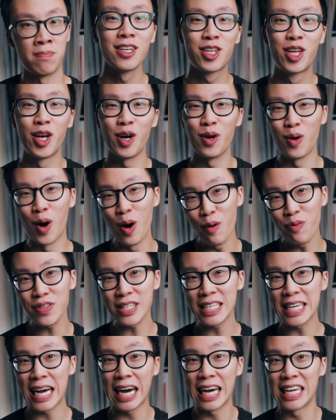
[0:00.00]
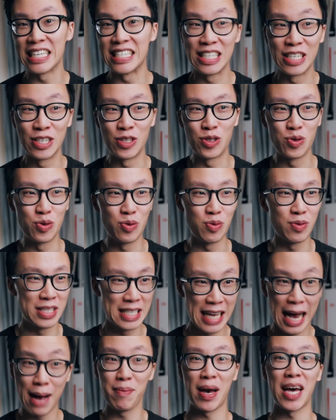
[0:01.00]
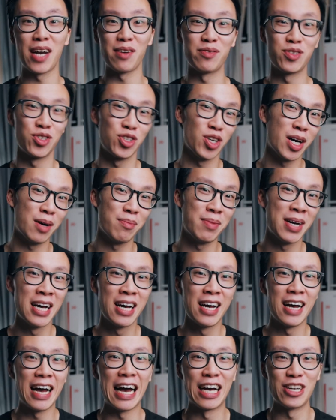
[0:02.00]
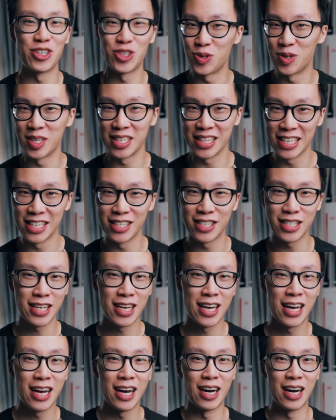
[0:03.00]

So hopefully I didn't do that bad of a job at shooting this.